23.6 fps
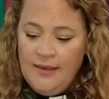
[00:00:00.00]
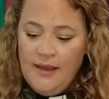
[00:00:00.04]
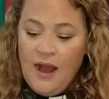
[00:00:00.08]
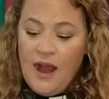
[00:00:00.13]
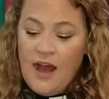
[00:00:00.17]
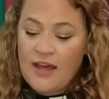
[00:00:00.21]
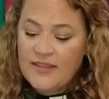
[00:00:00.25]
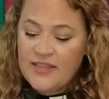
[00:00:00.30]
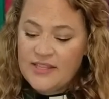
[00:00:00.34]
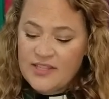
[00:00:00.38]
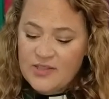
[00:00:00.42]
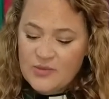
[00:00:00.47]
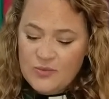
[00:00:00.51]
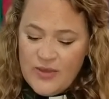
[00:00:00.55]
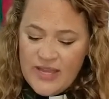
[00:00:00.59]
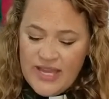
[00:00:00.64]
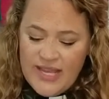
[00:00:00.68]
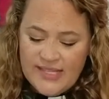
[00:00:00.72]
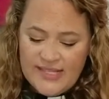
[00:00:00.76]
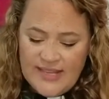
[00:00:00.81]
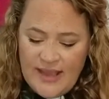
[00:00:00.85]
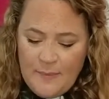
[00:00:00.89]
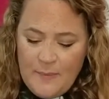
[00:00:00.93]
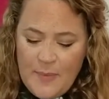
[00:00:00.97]
On the
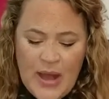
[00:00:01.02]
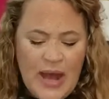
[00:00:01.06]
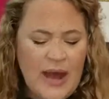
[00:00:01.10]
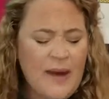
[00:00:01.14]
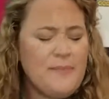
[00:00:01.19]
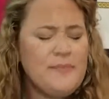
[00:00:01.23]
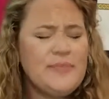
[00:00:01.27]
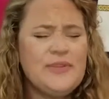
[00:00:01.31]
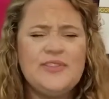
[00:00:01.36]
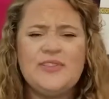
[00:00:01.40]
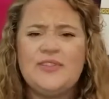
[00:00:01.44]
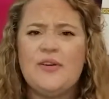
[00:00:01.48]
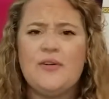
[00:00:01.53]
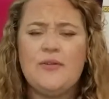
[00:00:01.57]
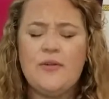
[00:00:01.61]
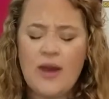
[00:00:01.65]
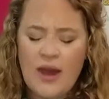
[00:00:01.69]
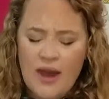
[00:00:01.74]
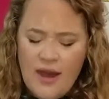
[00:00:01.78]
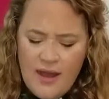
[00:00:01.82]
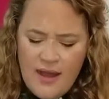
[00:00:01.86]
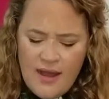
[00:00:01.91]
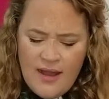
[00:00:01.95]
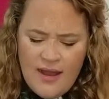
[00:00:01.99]
swings, I pump so
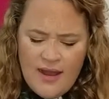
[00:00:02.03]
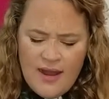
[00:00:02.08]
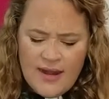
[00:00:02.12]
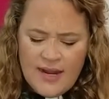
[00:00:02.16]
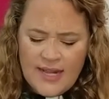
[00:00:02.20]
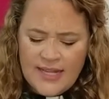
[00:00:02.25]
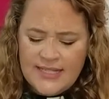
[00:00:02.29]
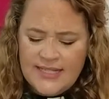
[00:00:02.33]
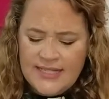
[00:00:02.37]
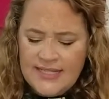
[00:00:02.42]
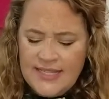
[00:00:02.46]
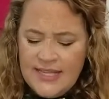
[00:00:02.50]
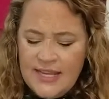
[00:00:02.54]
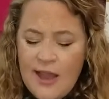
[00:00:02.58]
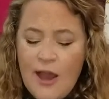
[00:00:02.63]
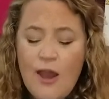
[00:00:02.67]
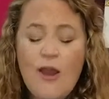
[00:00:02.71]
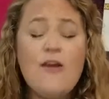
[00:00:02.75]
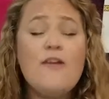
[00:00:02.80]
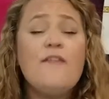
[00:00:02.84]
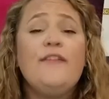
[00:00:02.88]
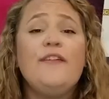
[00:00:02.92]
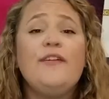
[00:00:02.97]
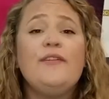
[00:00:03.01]
hard, I see
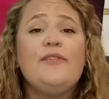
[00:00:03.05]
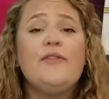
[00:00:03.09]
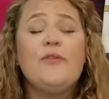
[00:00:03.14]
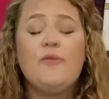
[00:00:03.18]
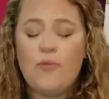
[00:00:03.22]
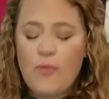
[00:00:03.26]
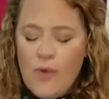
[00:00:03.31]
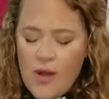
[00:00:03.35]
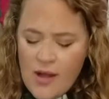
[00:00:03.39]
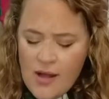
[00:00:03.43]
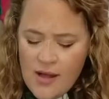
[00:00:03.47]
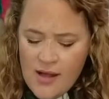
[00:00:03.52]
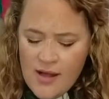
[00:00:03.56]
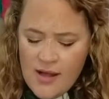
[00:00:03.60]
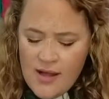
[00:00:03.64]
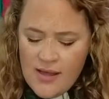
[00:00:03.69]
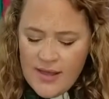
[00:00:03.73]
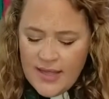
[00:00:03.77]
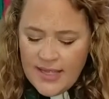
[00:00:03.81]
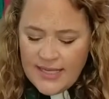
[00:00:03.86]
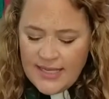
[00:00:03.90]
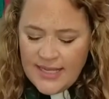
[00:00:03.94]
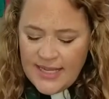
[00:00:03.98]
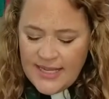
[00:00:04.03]
over the
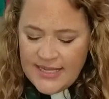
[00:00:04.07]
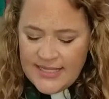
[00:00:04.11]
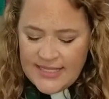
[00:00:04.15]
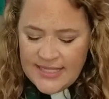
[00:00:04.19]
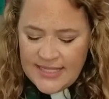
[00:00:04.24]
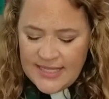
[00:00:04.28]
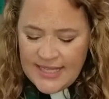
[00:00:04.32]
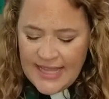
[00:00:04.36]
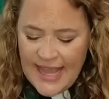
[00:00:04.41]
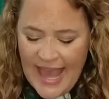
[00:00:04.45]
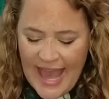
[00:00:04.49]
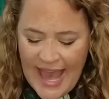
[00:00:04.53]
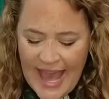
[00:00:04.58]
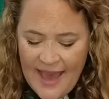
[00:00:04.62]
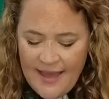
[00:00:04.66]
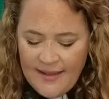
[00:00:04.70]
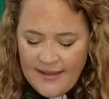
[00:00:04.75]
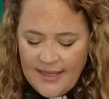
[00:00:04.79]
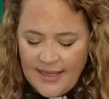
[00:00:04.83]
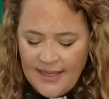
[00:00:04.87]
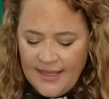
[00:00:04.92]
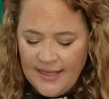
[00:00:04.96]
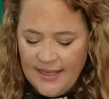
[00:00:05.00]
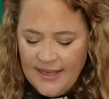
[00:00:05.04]
wall and into the
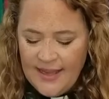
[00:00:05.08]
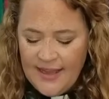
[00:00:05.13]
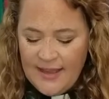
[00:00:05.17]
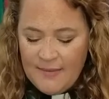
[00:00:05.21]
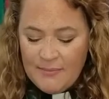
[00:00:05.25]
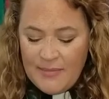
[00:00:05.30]
alley.